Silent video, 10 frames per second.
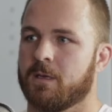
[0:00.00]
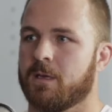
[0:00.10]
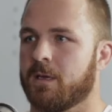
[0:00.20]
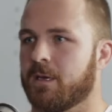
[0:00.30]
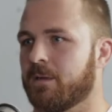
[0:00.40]

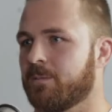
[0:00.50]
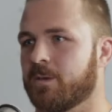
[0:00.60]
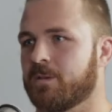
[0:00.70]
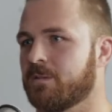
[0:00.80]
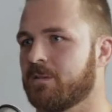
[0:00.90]
Yeah,
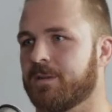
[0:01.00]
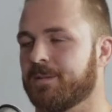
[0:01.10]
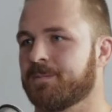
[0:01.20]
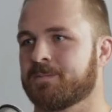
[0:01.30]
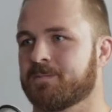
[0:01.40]
because like...
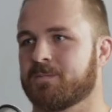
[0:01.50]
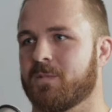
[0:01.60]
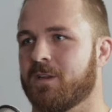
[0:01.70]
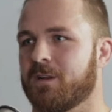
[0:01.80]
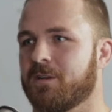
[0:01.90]

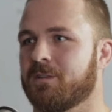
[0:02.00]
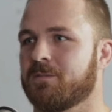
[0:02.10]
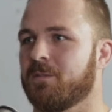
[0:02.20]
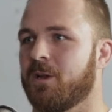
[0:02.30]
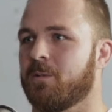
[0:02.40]
in
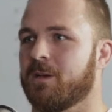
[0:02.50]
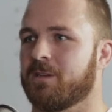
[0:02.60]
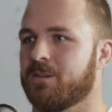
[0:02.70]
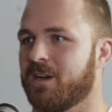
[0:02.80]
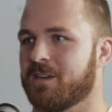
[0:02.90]
no way
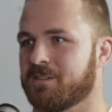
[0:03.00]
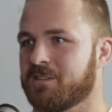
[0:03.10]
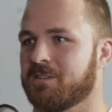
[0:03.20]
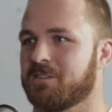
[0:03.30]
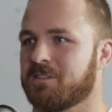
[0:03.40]
can you ask
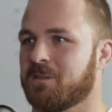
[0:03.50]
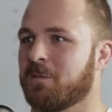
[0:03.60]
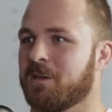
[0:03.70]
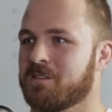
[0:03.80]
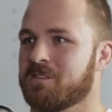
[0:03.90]

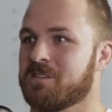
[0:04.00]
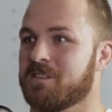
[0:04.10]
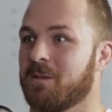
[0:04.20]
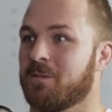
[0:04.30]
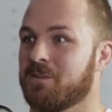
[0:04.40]
someone else in the
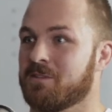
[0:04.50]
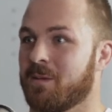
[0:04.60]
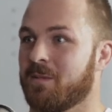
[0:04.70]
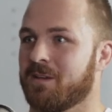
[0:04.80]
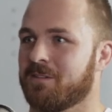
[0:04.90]
team to do
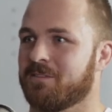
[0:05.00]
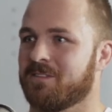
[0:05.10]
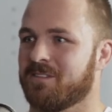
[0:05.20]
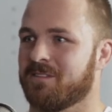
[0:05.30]
something it